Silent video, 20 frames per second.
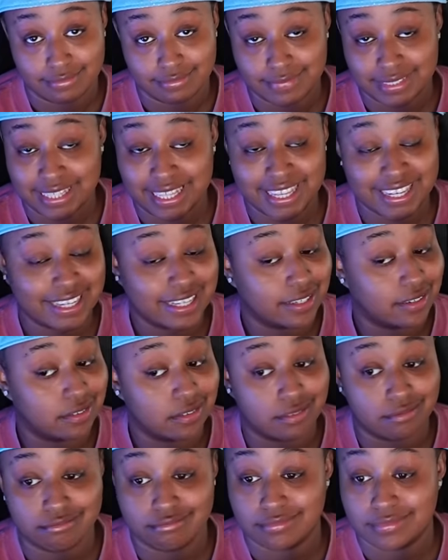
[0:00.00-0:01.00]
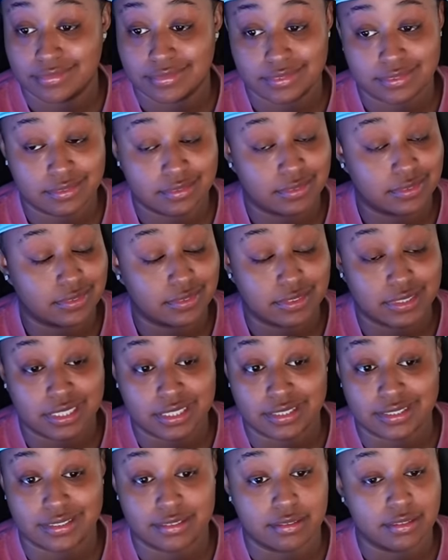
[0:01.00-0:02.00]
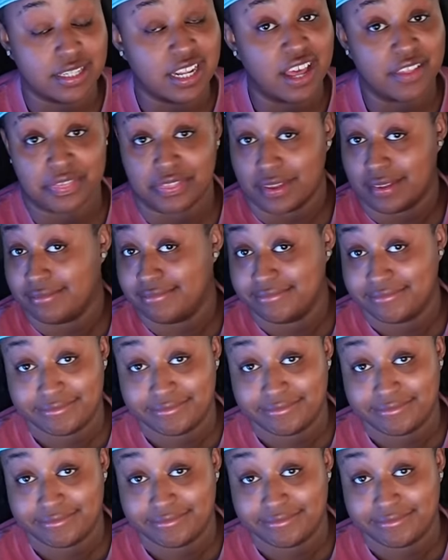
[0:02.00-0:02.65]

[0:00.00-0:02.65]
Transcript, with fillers: they didn't nothing.